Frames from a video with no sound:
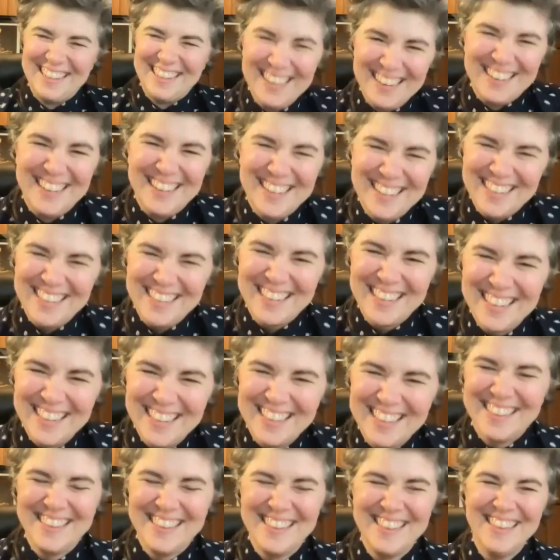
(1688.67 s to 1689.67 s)
And it was
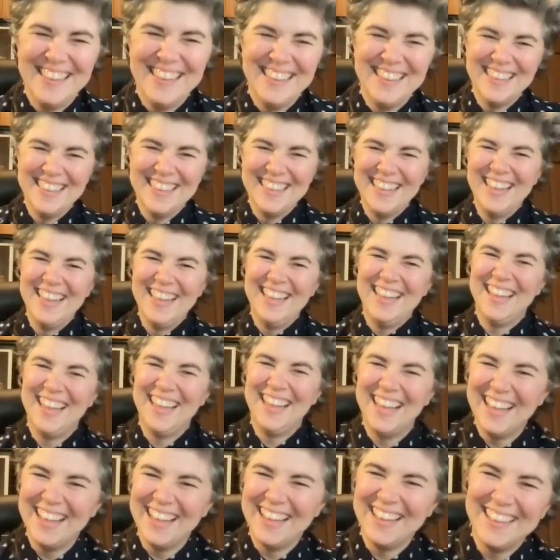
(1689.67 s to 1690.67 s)
just like, he bought
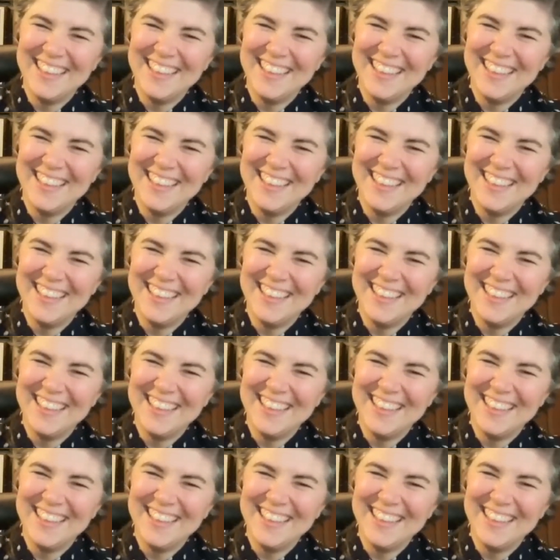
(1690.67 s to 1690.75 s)
them